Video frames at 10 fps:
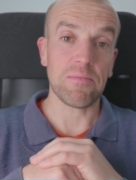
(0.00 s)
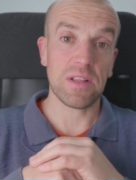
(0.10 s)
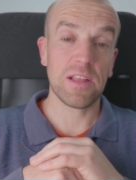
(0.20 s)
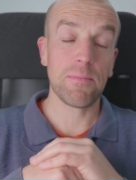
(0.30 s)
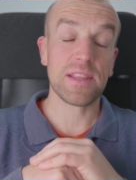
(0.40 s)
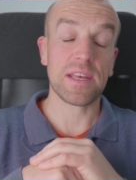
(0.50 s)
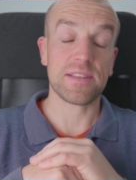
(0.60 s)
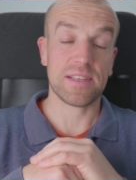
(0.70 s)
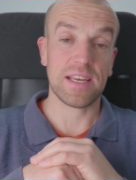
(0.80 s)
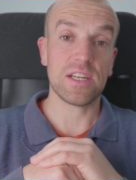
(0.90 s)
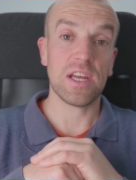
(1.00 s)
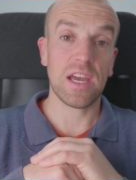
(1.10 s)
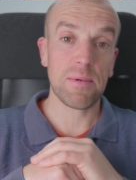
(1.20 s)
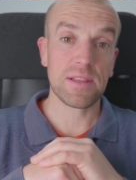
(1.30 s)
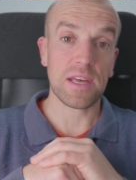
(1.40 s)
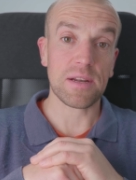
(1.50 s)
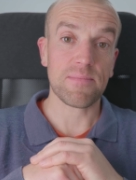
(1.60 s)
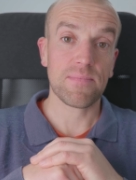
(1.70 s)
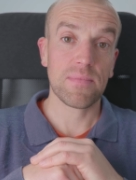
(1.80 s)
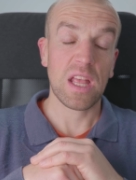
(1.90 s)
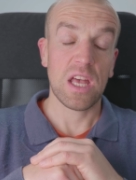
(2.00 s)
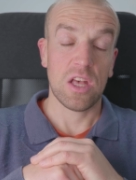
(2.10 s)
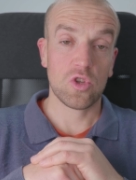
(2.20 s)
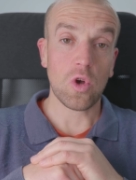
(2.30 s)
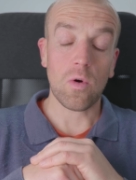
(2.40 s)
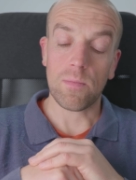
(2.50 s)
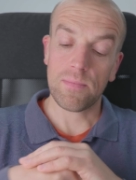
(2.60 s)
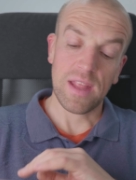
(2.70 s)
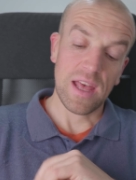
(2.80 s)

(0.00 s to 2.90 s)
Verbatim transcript: mm in diameter. So,